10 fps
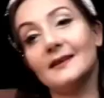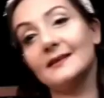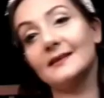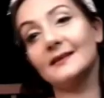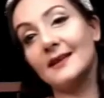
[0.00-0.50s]

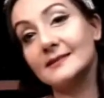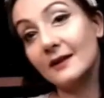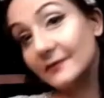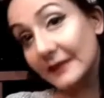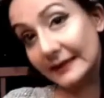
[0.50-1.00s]
and
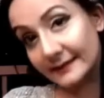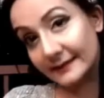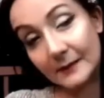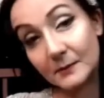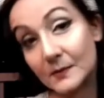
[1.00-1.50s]
stuff like
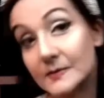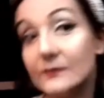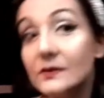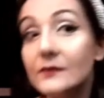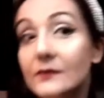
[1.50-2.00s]
that. Because
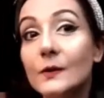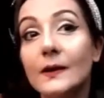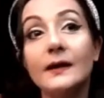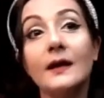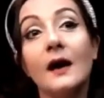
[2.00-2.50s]
even if you
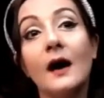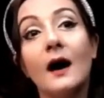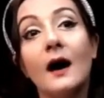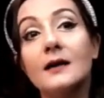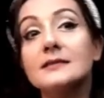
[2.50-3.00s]
look at
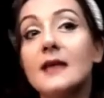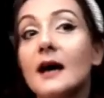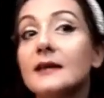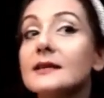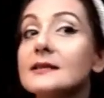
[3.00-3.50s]

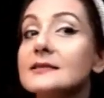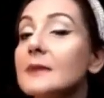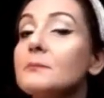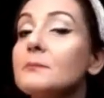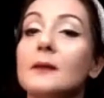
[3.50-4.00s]

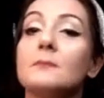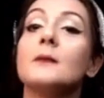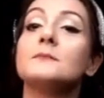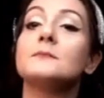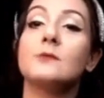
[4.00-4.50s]
sadhaks like
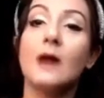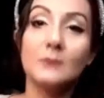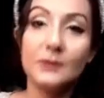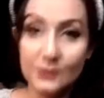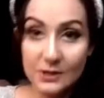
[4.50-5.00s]
Paramhamsa
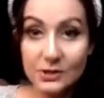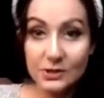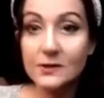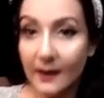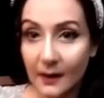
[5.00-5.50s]

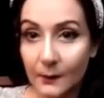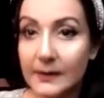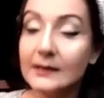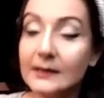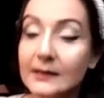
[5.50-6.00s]
Ramakrishna,
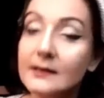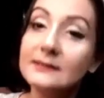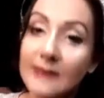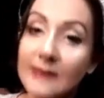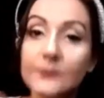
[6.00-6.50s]
when he
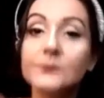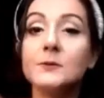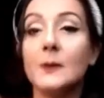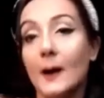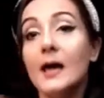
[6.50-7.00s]
learned
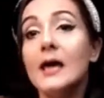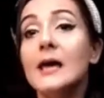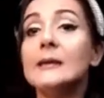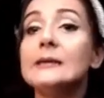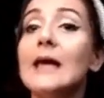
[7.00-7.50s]
Tantra,
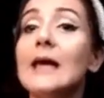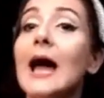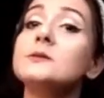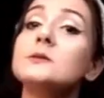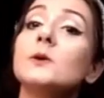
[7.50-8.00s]
he
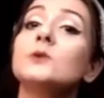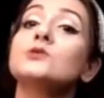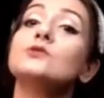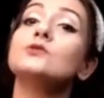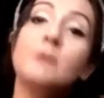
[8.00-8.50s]
had to go
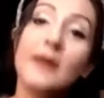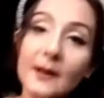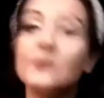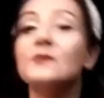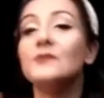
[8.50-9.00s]
to a
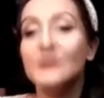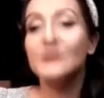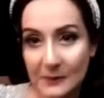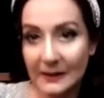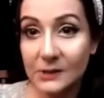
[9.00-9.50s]
Bhairavi
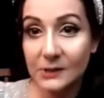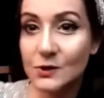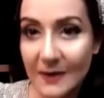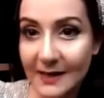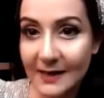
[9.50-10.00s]
to get
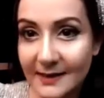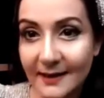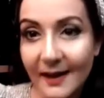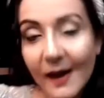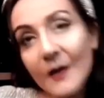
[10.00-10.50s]

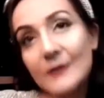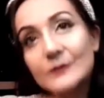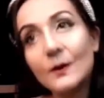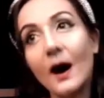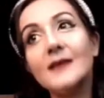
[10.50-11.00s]
initiated.
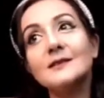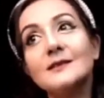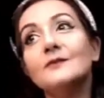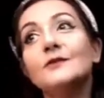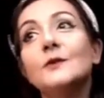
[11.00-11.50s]
So I
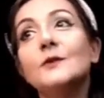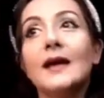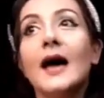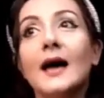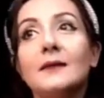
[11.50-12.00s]
sort of
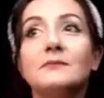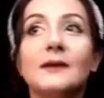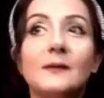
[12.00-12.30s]
looked at